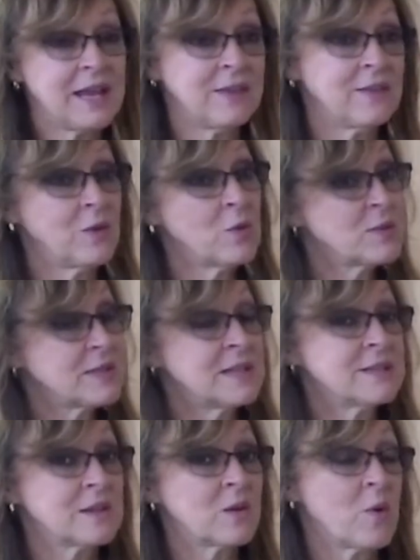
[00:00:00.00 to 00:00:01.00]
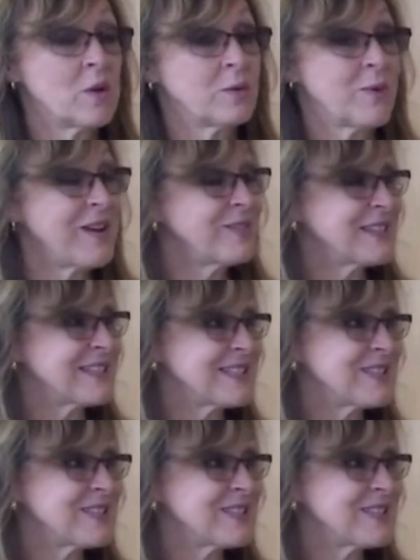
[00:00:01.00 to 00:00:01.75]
And those things that go on around us.